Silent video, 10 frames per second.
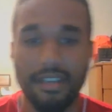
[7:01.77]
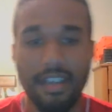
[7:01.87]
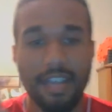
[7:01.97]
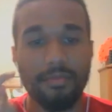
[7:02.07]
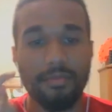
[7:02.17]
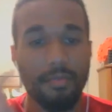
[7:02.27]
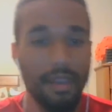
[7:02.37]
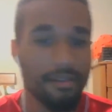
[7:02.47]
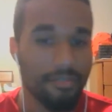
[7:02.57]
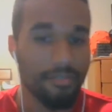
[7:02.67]
in games with
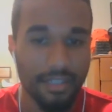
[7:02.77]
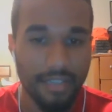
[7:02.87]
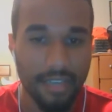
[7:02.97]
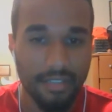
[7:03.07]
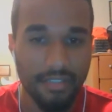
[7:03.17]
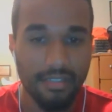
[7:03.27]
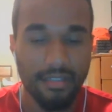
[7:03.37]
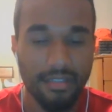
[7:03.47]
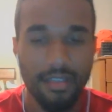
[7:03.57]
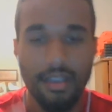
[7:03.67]
microtransactions,
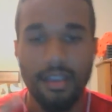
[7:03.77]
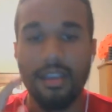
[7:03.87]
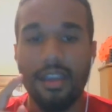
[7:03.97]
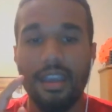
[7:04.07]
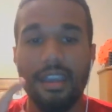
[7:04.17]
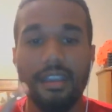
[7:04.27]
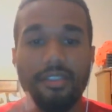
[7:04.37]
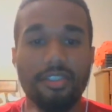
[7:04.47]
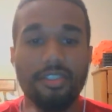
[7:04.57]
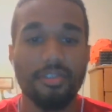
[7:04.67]

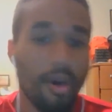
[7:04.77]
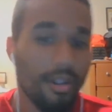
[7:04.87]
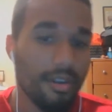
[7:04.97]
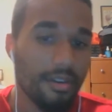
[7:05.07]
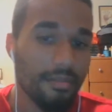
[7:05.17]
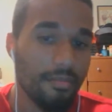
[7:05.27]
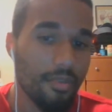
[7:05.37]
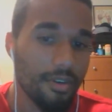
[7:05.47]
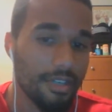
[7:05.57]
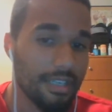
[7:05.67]
in
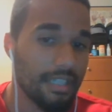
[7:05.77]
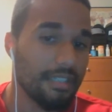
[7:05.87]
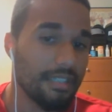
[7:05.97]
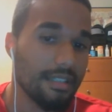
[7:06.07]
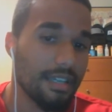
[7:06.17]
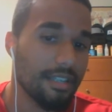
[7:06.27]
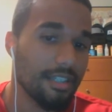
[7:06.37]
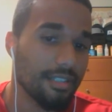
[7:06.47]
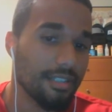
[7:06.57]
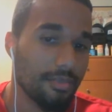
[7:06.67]
smaller, more easily
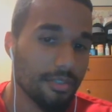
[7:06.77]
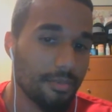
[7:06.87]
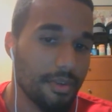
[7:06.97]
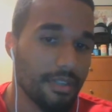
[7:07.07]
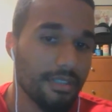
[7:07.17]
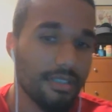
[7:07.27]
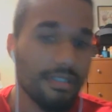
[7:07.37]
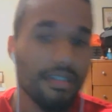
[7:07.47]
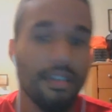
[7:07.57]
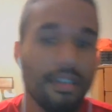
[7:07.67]
digestible
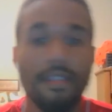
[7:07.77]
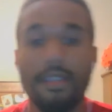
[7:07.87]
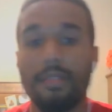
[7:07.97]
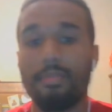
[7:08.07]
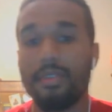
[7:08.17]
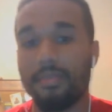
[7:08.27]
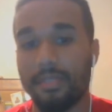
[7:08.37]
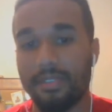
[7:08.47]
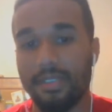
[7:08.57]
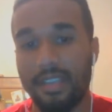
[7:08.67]
experiences than the
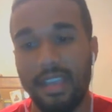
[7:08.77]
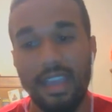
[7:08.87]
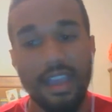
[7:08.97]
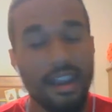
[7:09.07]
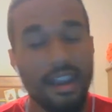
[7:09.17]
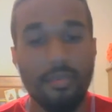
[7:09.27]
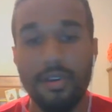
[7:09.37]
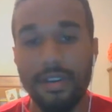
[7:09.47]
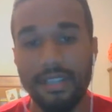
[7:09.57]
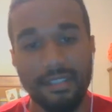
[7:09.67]
big ones. And
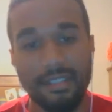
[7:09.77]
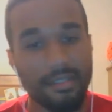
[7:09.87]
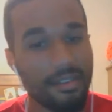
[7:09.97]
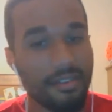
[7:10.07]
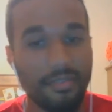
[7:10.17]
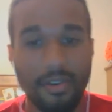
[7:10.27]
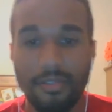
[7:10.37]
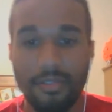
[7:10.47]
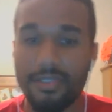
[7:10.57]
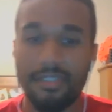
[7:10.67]
I'm worried that they're going to
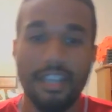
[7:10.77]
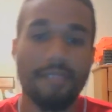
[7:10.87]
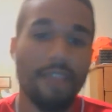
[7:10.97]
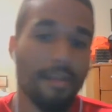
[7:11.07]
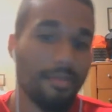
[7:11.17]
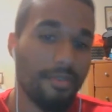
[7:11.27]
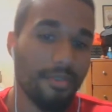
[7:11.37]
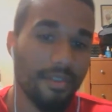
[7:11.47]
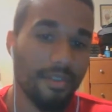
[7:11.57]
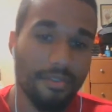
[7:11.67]
fall through the same rabbit
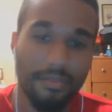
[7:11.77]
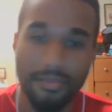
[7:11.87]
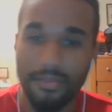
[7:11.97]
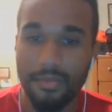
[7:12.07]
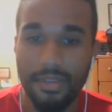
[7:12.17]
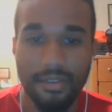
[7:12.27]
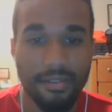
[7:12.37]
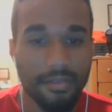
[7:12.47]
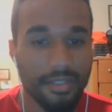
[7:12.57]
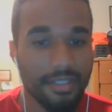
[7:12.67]
hole they went through with the Wii U,
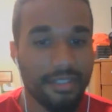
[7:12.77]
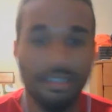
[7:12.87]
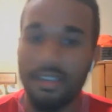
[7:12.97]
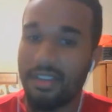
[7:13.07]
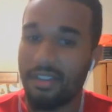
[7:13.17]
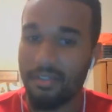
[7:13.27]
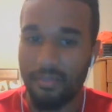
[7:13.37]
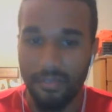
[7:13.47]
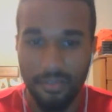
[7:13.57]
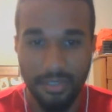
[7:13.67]
which is
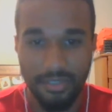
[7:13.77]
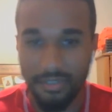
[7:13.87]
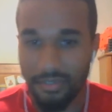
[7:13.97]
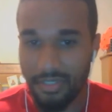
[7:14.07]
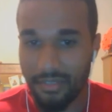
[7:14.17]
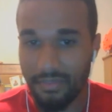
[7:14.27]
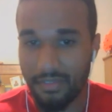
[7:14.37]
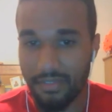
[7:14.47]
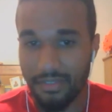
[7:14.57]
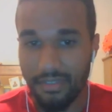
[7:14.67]
few
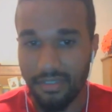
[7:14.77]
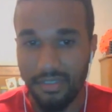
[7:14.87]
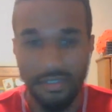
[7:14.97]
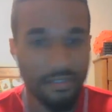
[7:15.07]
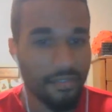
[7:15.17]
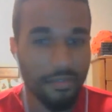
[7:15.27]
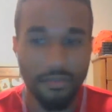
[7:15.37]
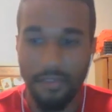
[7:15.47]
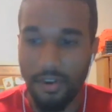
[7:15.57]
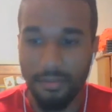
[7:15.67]
exclusives,
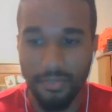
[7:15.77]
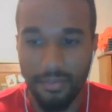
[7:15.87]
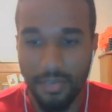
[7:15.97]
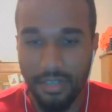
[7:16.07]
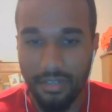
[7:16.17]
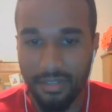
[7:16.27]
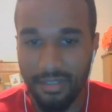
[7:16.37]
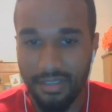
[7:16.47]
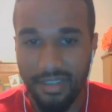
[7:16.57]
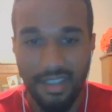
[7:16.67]
few and far in between,